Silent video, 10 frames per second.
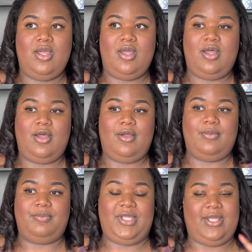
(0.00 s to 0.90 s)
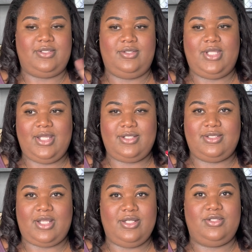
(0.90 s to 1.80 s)
But yeah, so
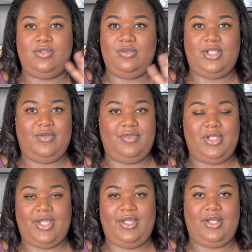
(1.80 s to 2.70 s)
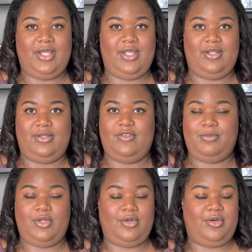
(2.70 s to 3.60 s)
I do love the line. I love
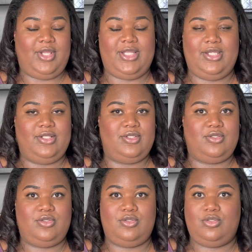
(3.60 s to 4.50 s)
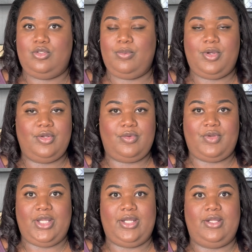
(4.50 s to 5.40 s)
Bulgari. I think it's super
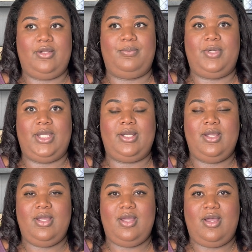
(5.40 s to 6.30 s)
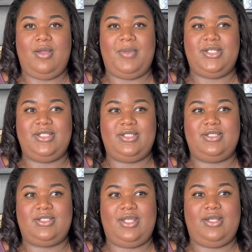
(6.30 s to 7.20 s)
underrated, but I just
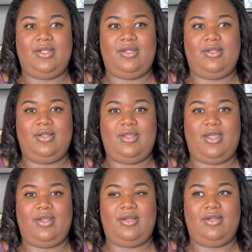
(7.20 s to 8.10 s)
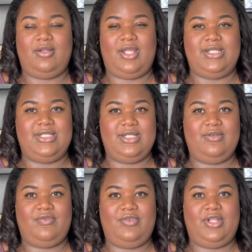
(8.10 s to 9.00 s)
decided that I
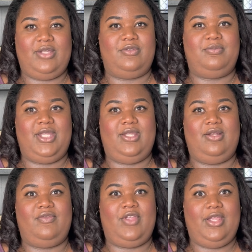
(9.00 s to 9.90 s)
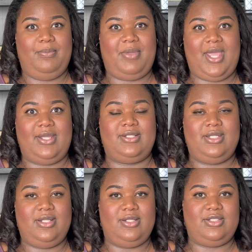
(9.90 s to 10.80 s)
didn't feel like it was making enough impact
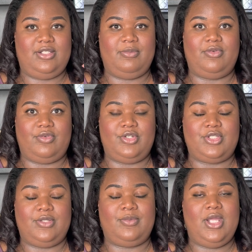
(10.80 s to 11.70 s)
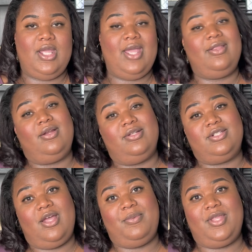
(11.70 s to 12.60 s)
in the slimmer version. And then on
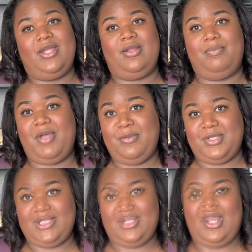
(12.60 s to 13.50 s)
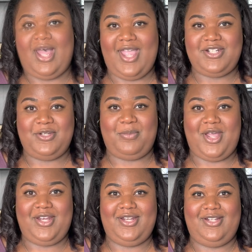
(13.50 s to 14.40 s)
top of that, my mistake, I actually
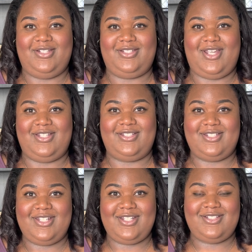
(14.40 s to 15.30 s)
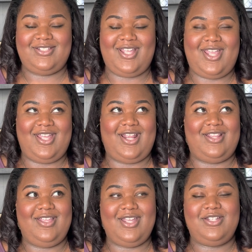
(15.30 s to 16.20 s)
bought it in a size 6, and I
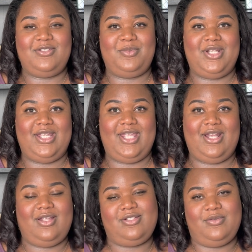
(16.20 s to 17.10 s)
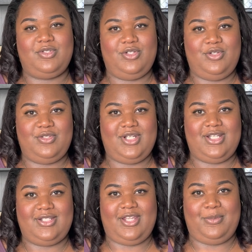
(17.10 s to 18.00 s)
think I just want to get it because I was going to use it
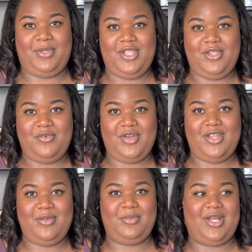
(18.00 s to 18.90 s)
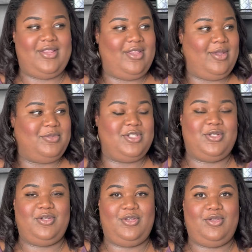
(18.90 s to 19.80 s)
as like a pinky ring, but I think I'm just
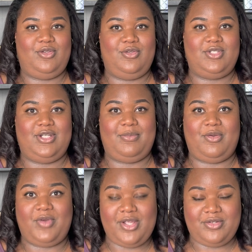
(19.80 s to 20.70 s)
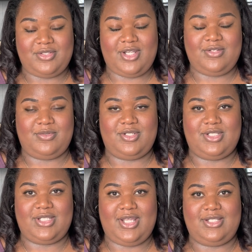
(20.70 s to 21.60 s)
going to use it in my regular size, which is
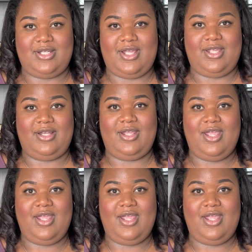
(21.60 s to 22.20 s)
a size 9,